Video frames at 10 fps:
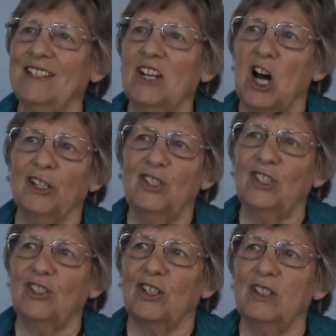And the college
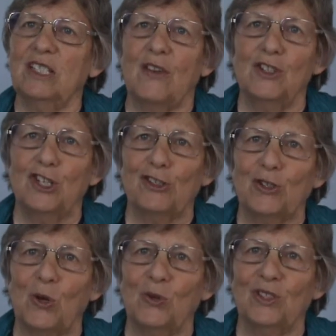is 37 years
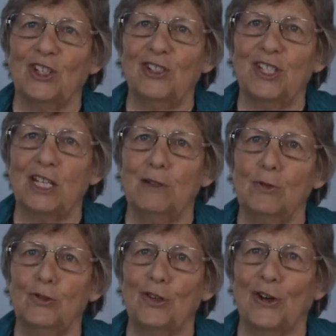old. It's our second
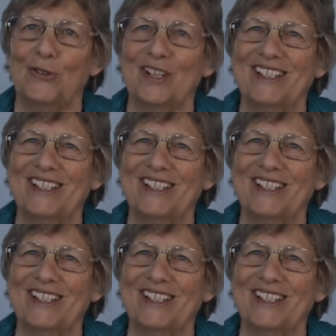moon node.